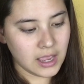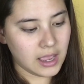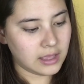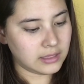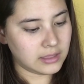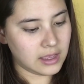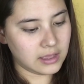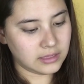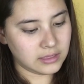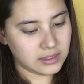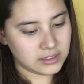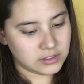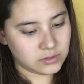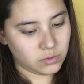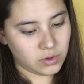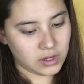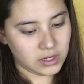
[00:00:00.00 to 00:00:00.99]
and then
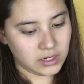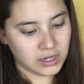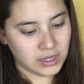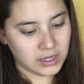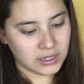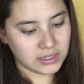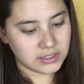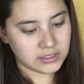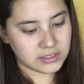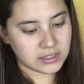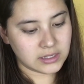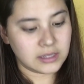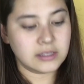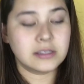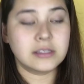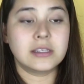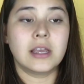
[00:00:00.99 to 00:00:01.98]
this one is
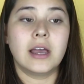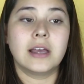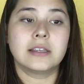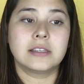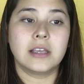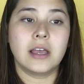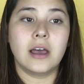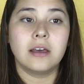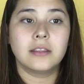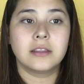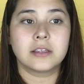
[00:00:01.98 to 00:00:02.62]
Contessa.